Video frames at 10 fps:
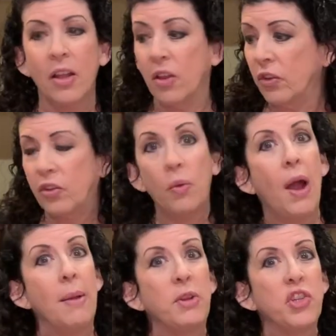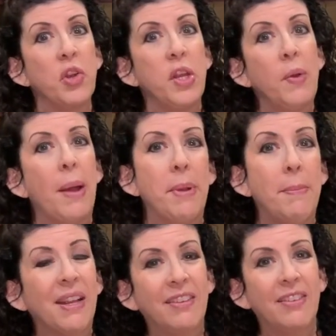So I'm gonna show you how I'm gonna
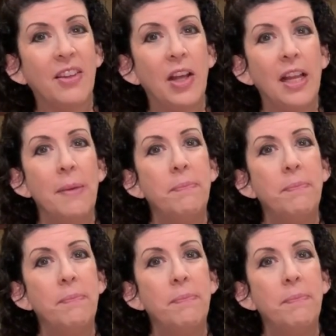mix this all up